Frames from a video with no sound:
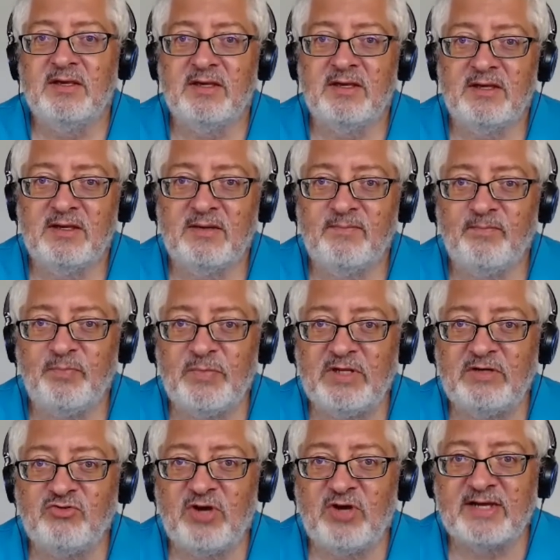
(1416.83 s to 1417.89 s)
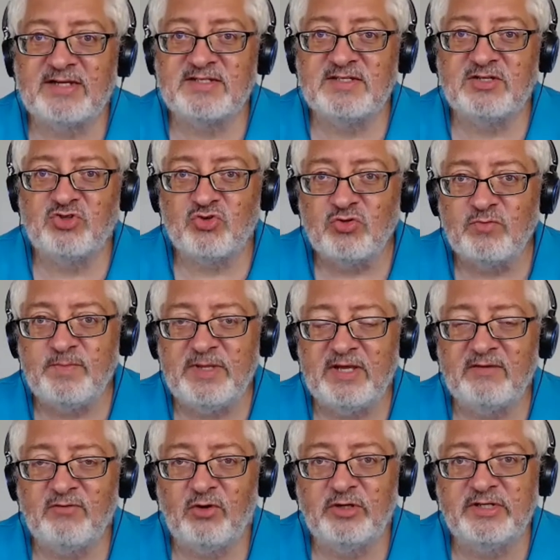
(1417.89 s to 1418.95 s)
um, the drugs that should be
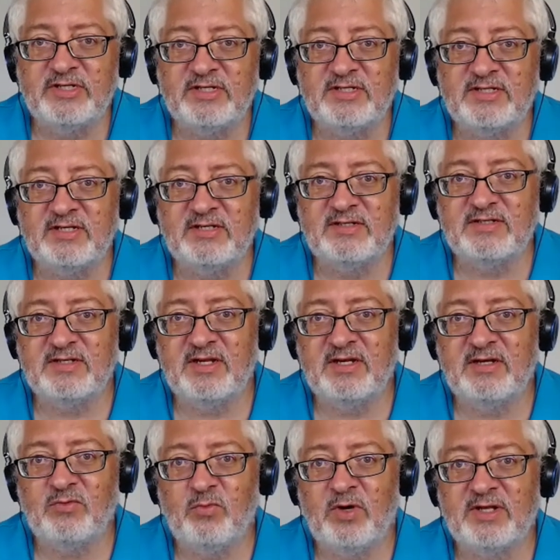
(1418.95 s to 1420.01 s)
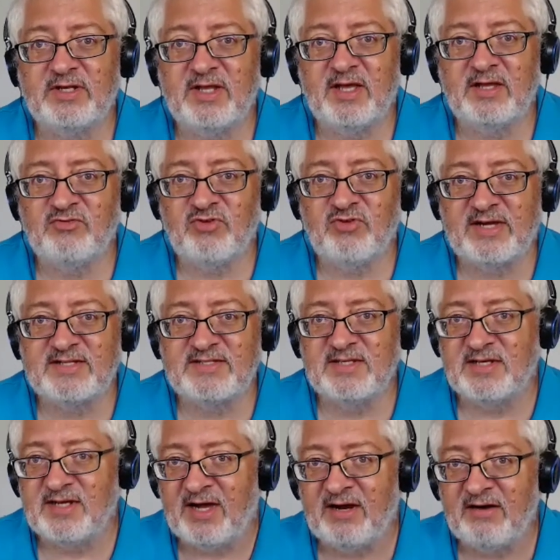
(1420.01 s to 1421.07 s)
avoided, and and what are drugs
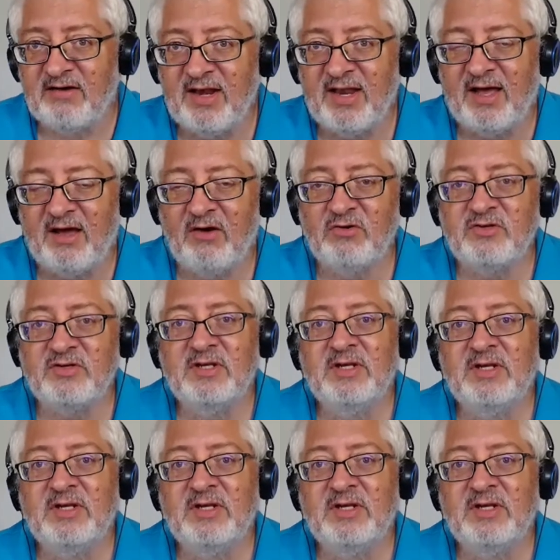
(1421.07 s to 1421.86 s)
that are allowed.